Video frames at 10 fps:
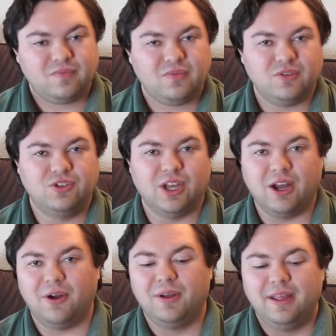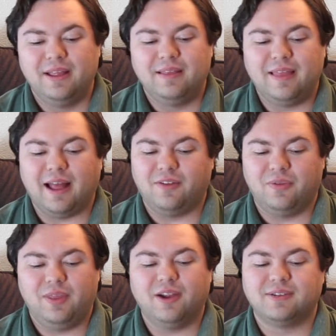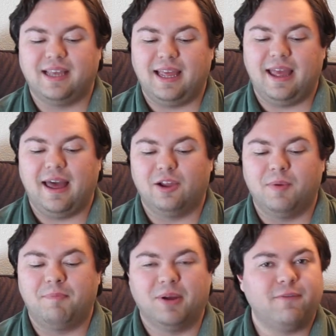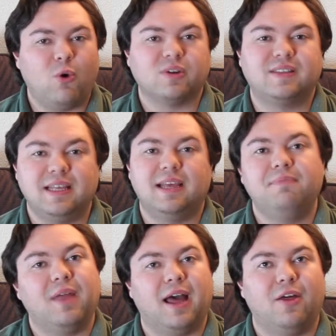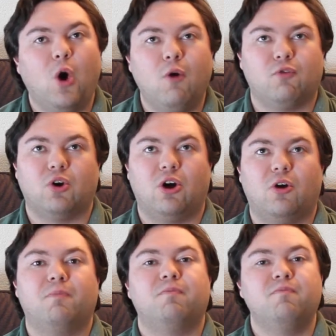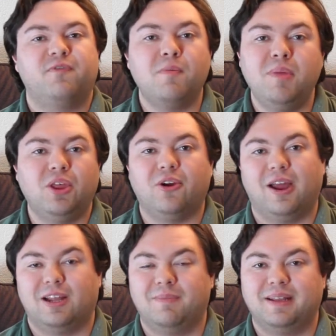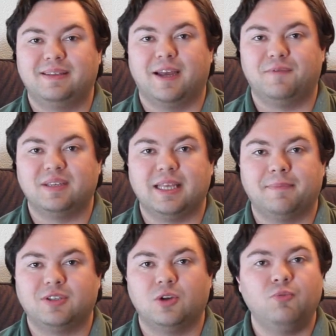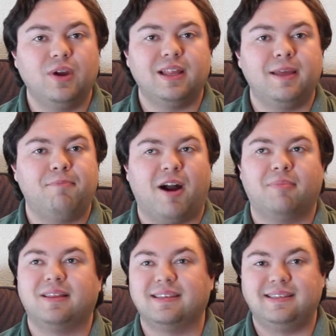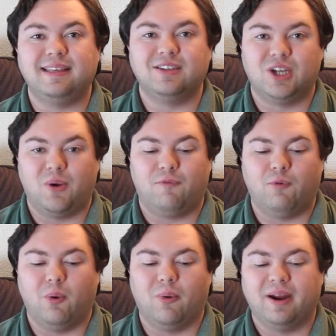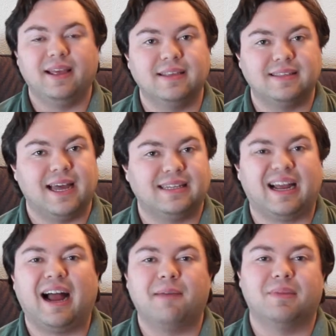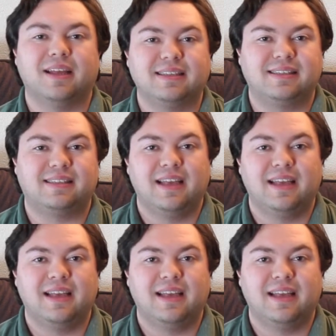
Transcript: So that there's a element, but of course the overall familiar element of this episode, really probably the season going forward, is that timeless